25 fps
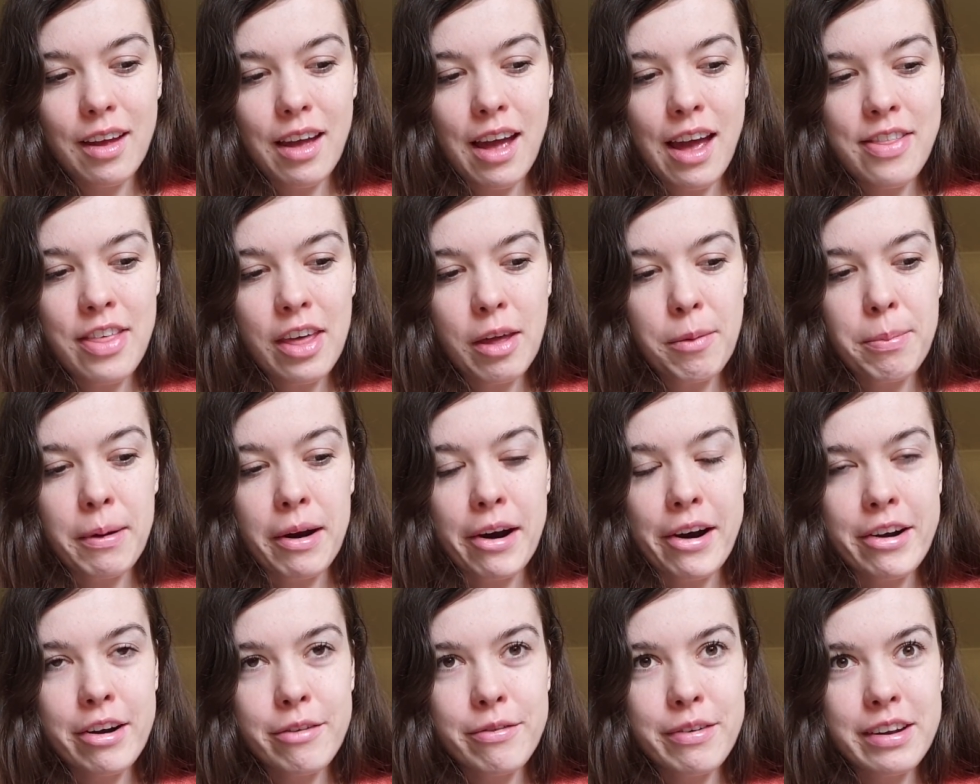I think
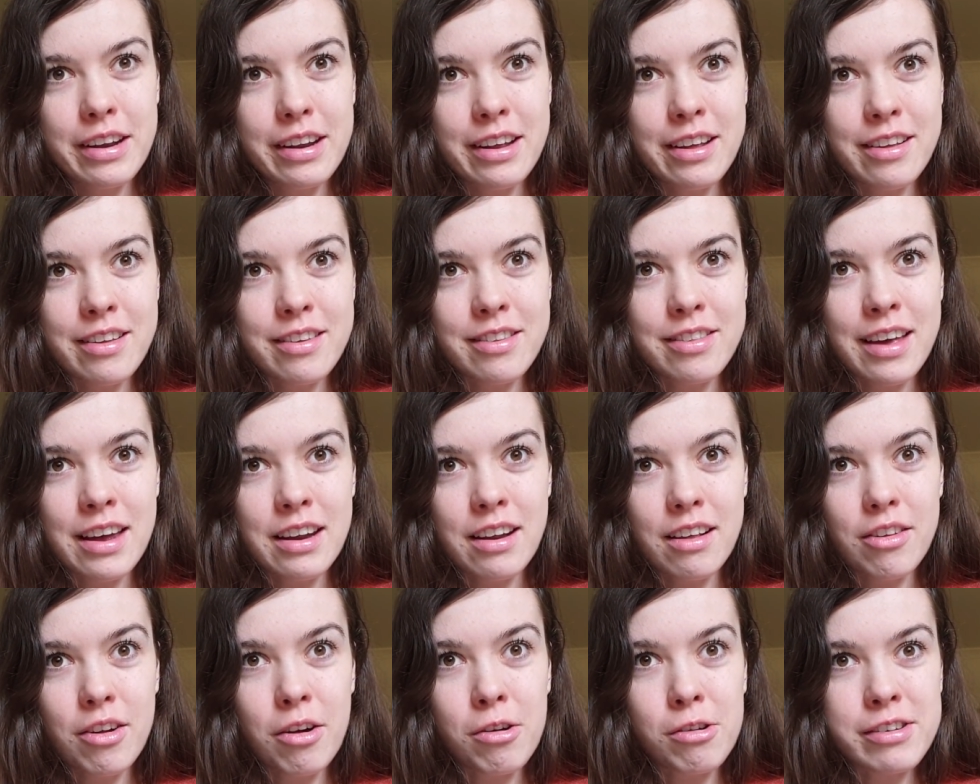part of it is that
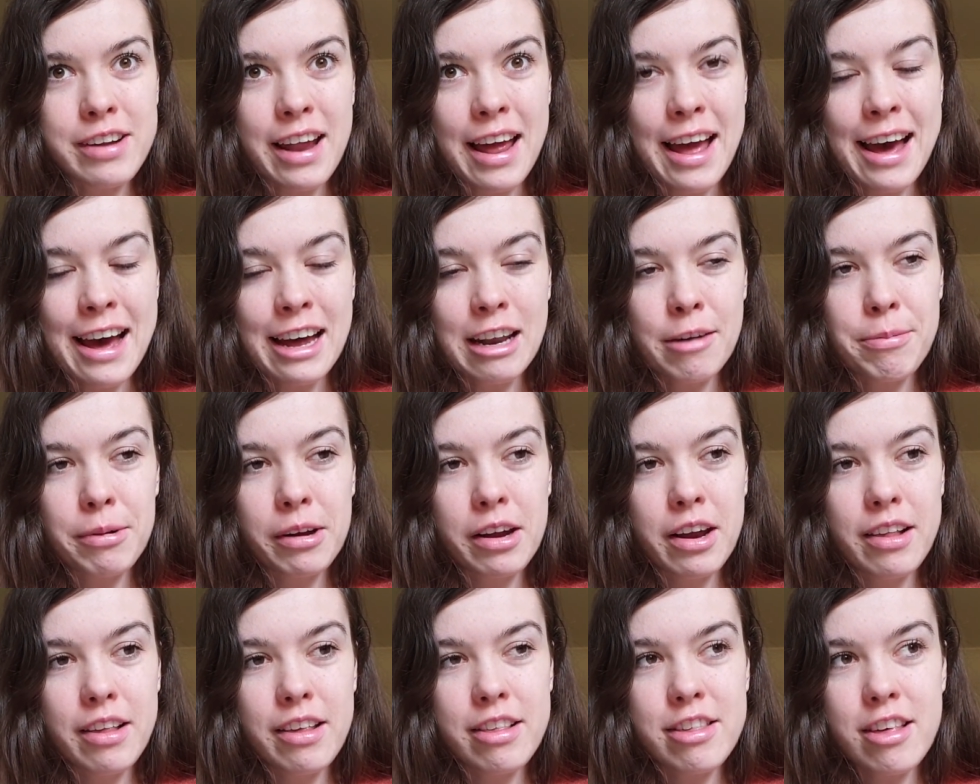his old hat,
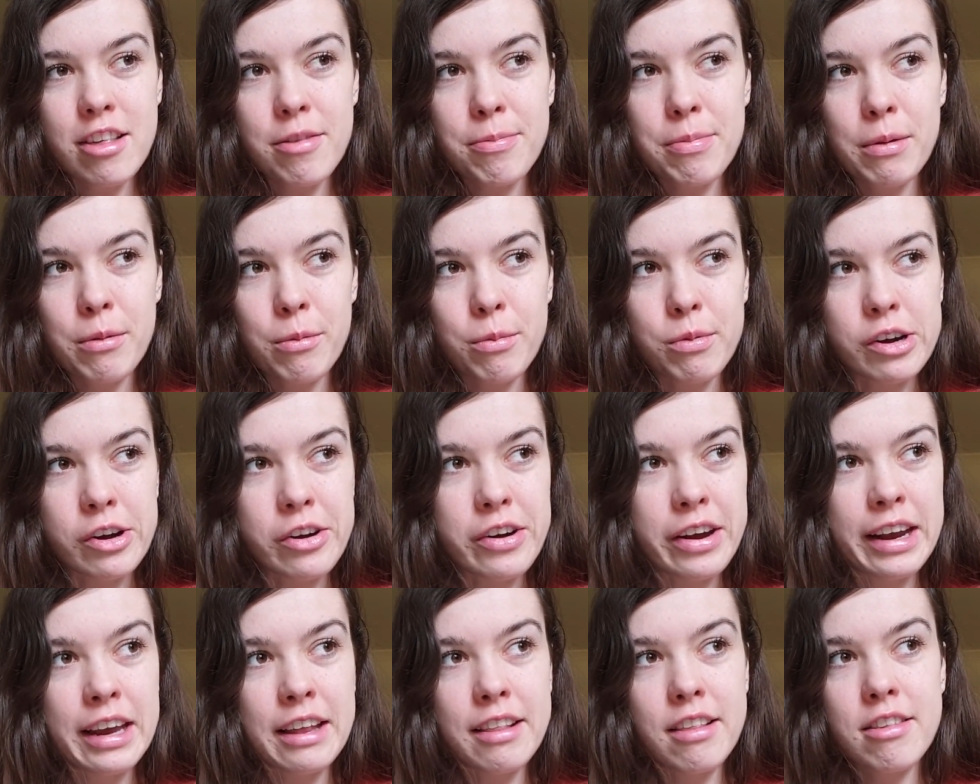because he's just been
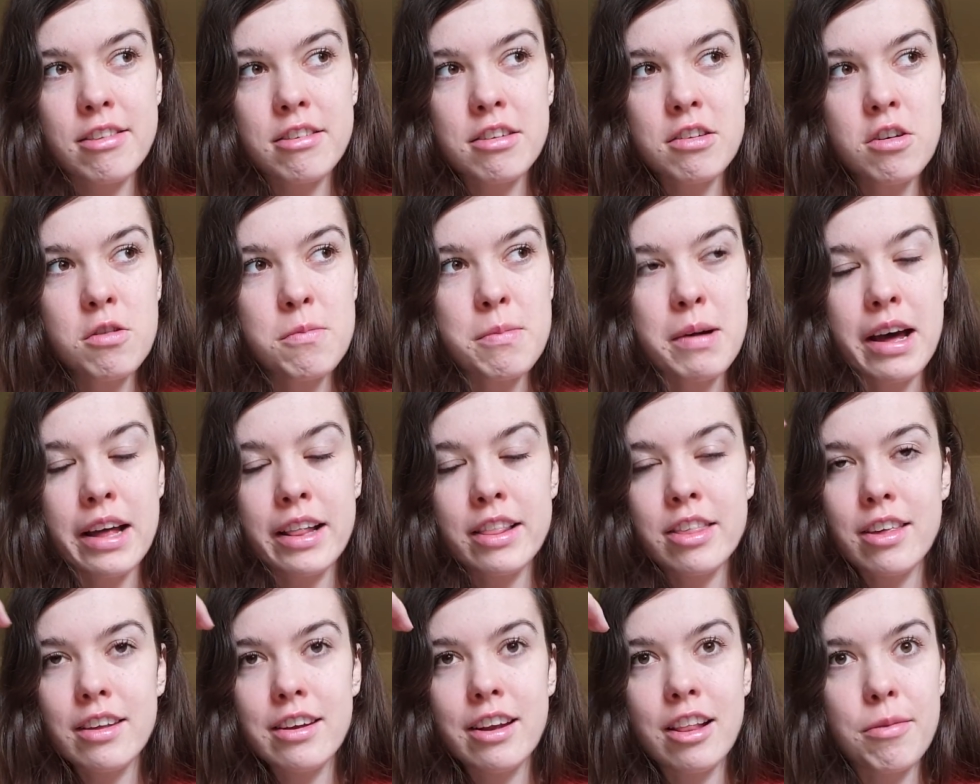wearing it so
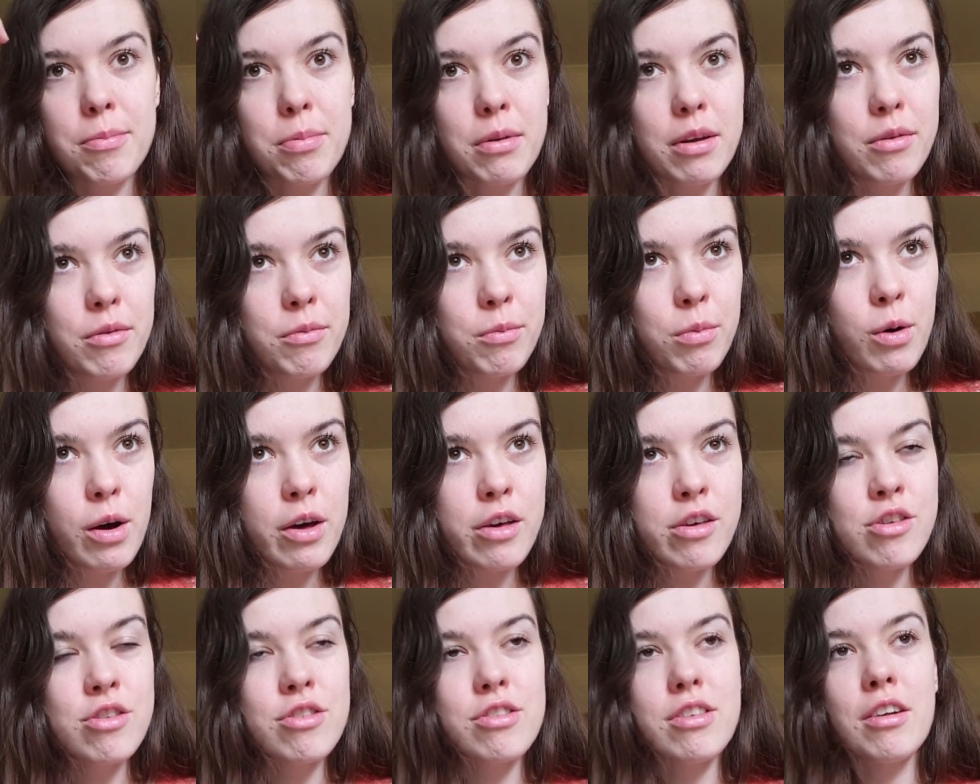much and it's been
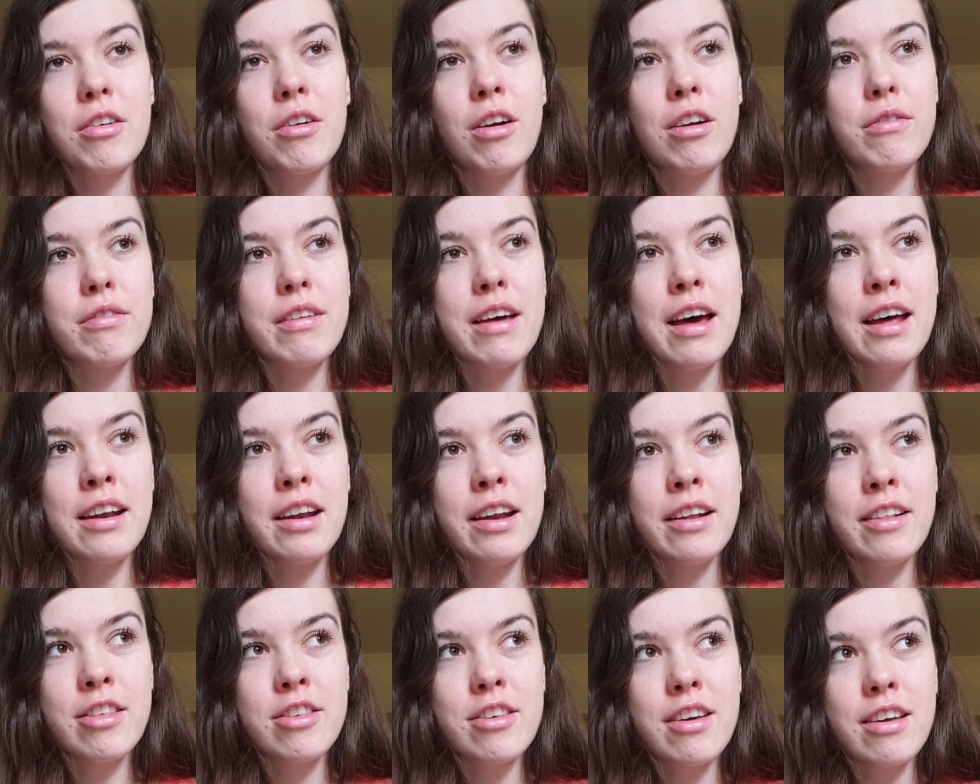washed and all of that,
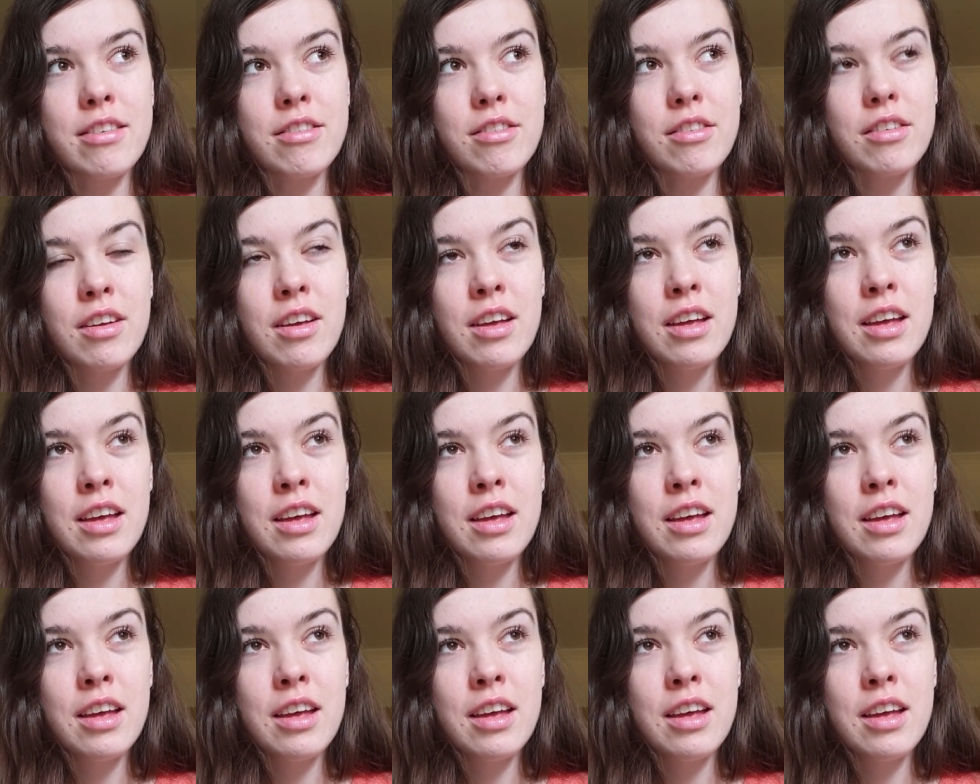it's just